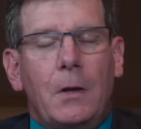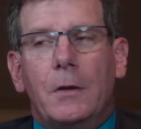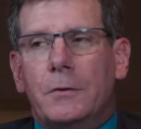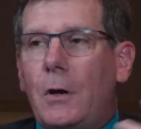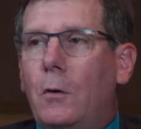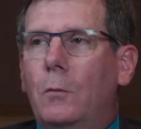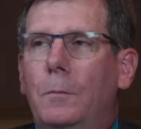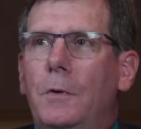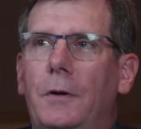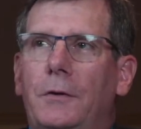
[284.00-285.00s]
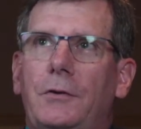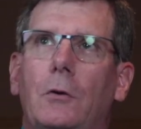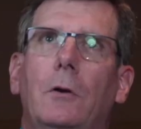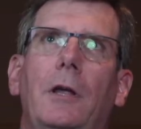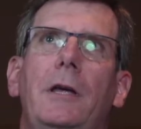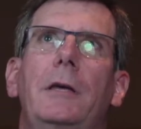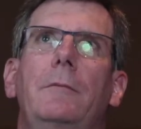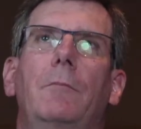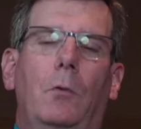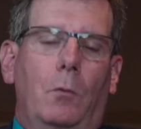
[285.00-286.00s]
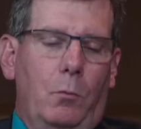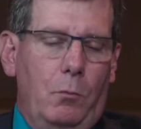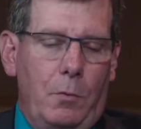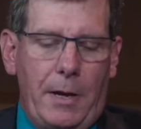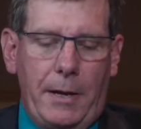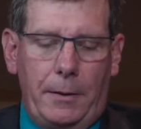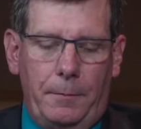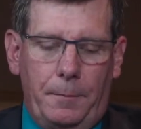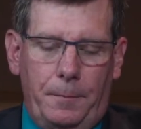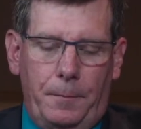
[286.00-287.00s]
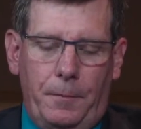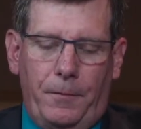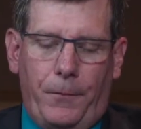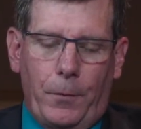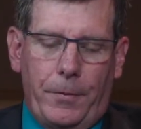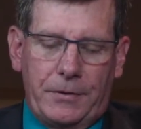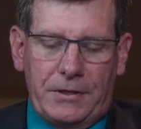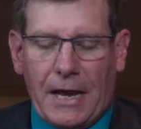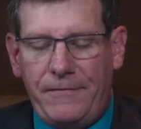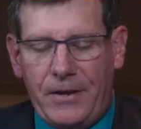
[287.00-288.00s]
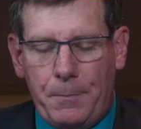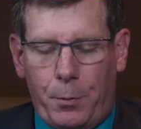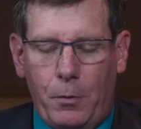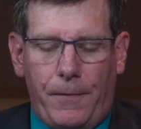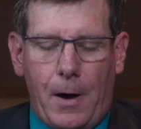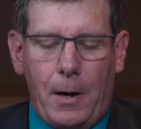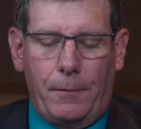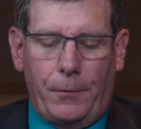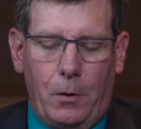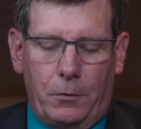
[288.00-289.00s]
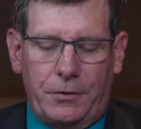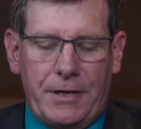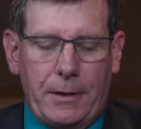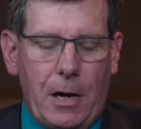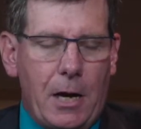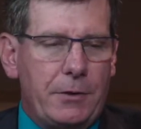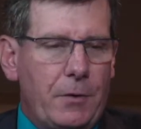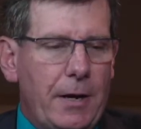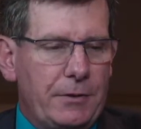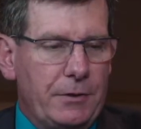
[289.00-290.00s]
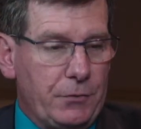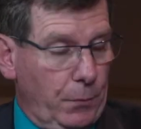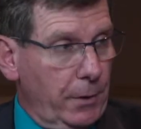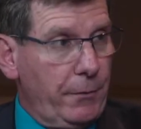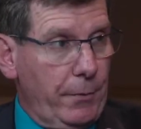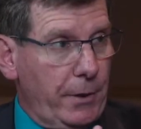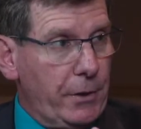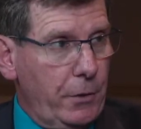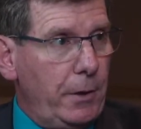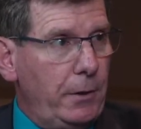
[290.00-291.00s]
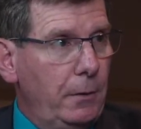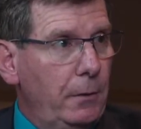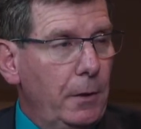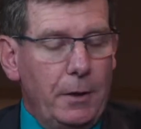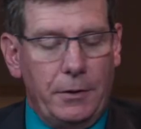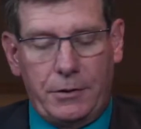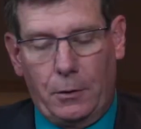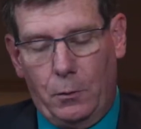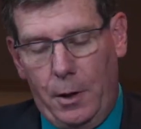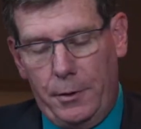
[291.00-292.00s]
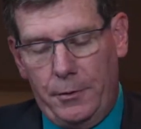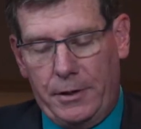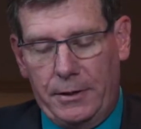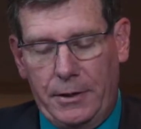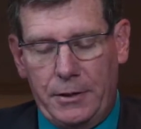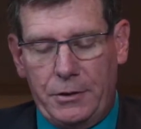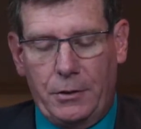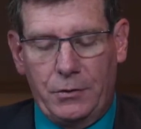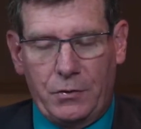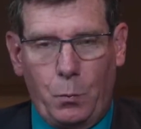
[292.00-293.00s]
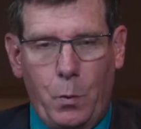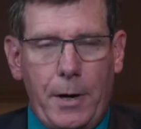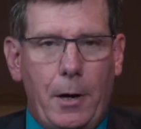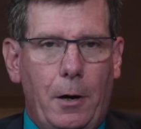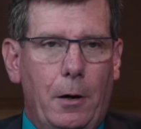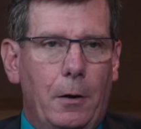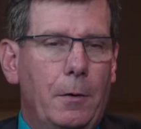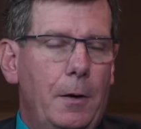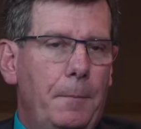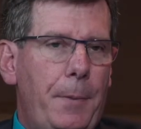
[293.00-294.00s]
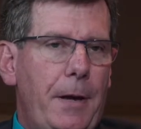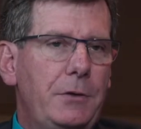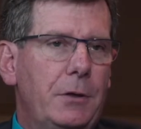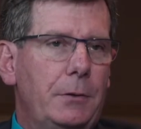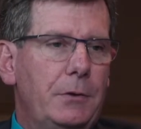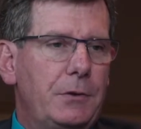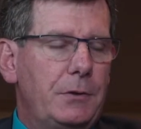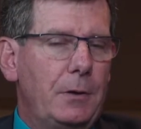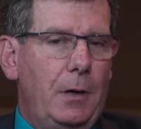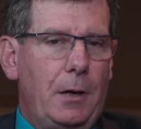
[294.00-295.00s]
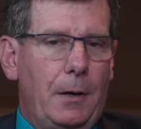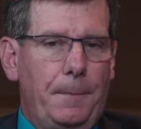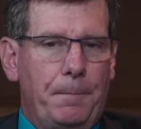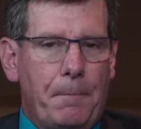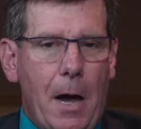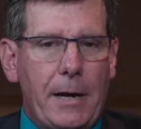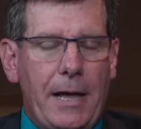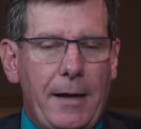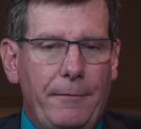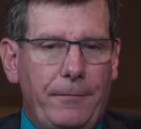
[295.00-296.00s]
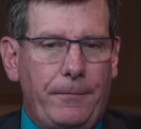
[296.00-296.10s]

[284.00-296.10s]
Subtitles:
So certainly for the safety profile for ultrasound contrast is really, really good. So under conditions where patients might have